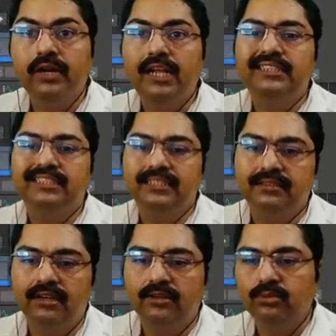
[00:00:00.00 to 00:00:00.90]
I'll just
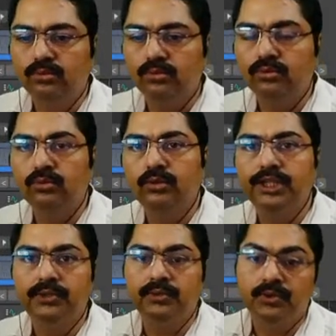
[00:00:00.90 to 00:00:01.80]
try to do the
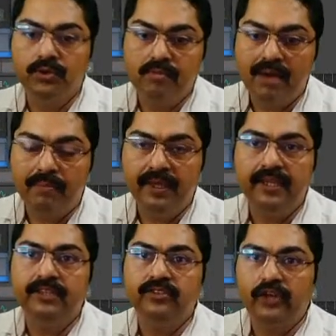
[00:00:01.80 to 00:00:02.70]
UV mapping,
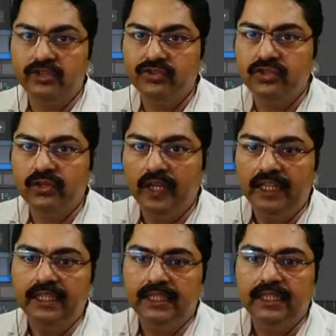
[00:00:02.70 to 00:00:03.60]
texture
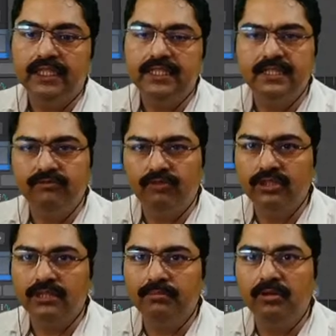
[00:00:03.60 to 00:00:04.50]
for the
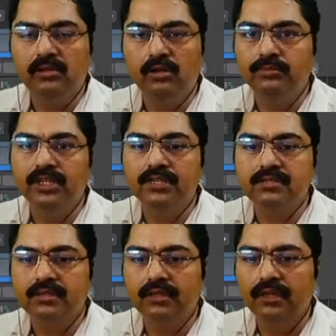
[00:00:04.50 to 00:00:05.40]
simple objects.